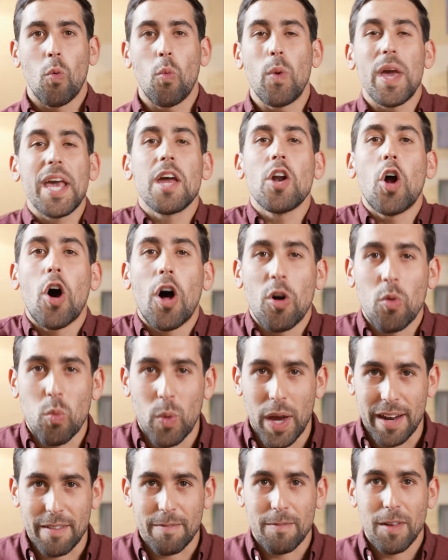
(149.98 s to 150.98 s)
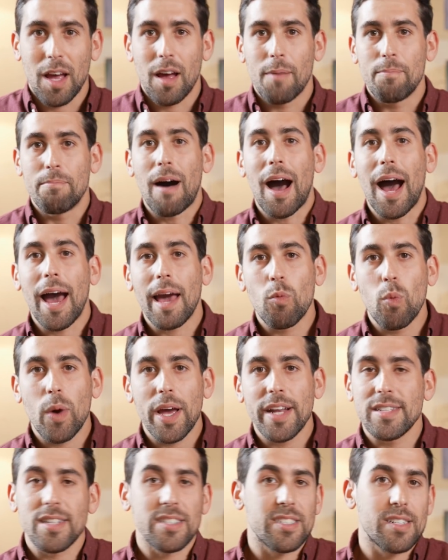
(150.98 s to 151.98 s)
we can all win. My
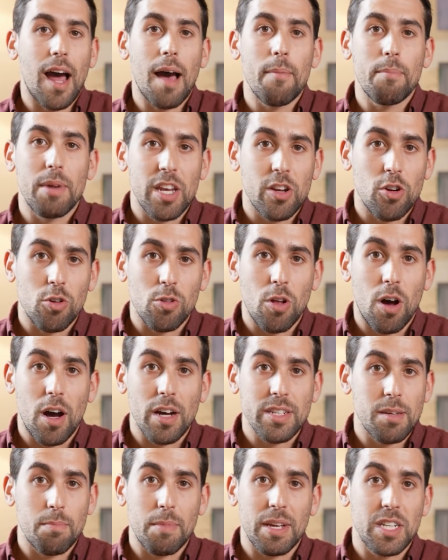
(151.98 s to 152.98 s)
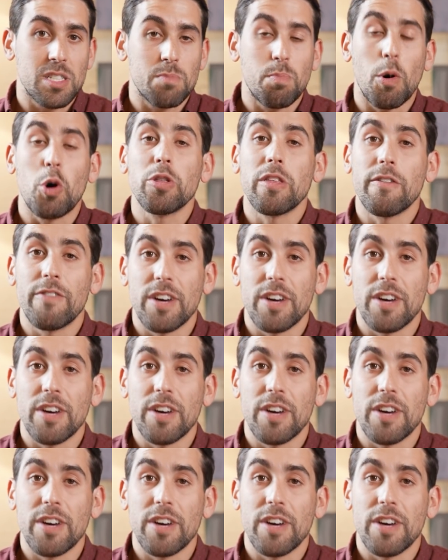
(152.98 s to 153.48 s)
win does not mean your loss. It means both of